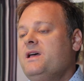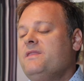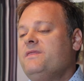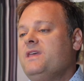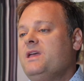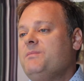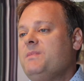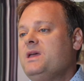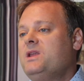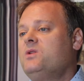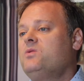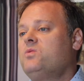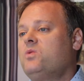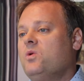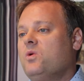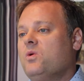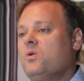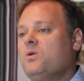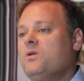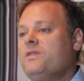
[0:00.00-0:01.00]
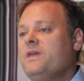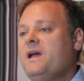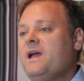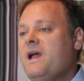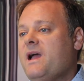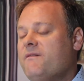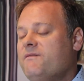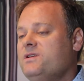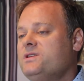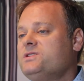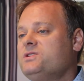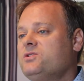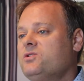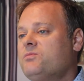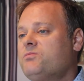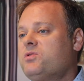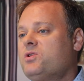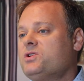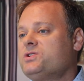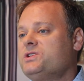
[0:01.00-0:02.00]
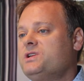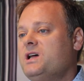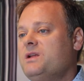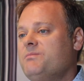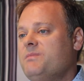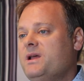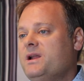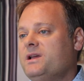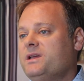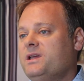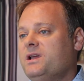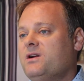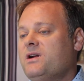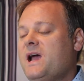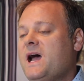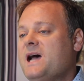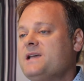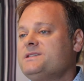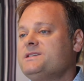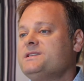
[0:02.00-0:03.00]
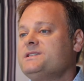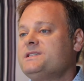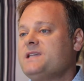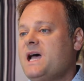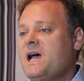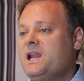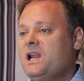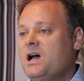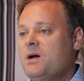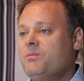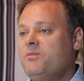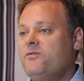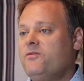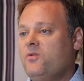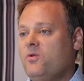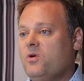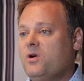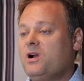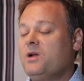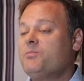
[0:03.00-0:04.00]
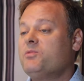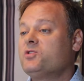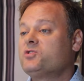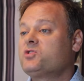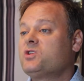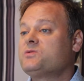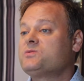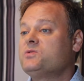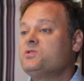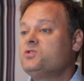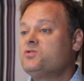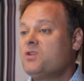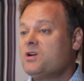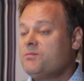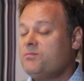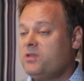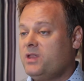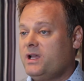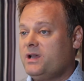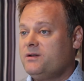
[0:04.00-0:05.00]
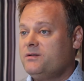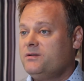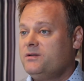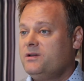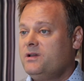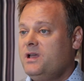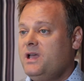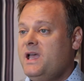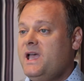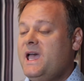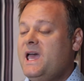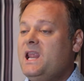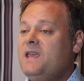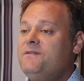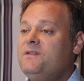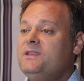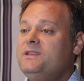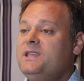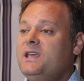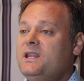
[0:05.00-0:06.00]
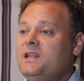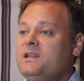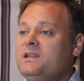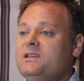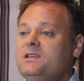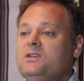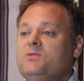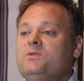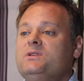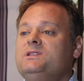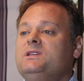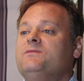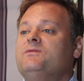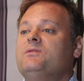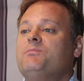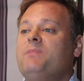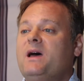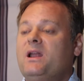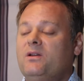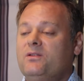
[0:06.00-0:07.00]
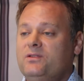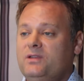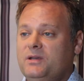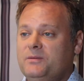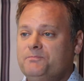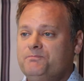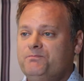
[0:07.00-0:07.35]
they made a rule that every single person on Medicare has to sign up for a prescription drug plan. And if you didn't, you received a penalty.